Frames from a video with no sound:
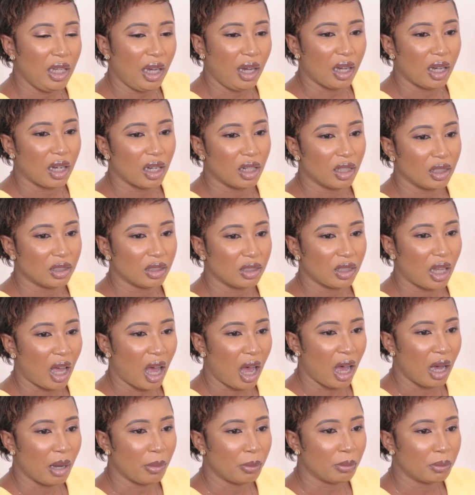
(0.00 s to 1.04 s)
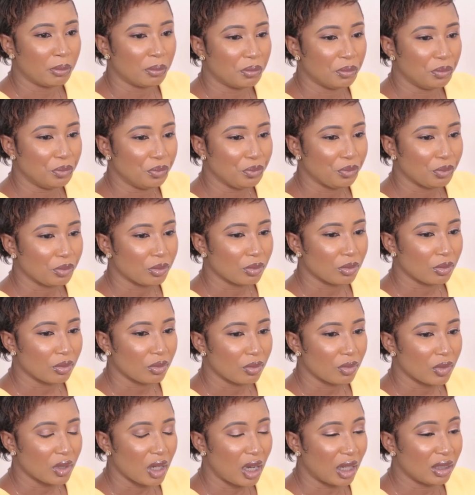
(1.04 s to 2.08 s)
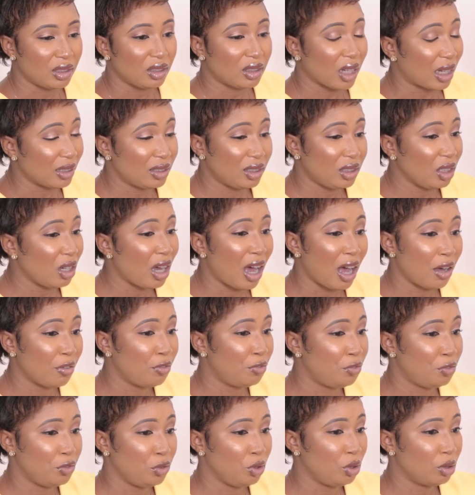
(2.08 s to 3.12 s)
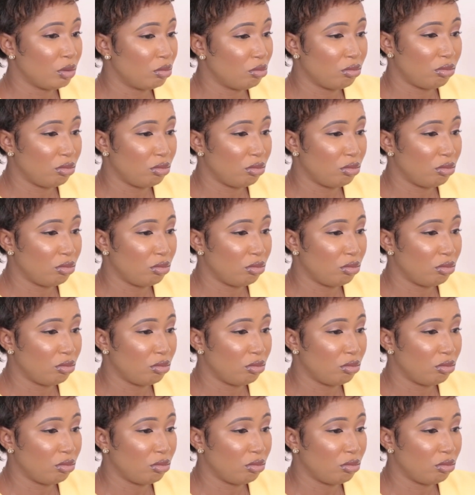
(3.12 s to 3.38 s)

yeah, I still have,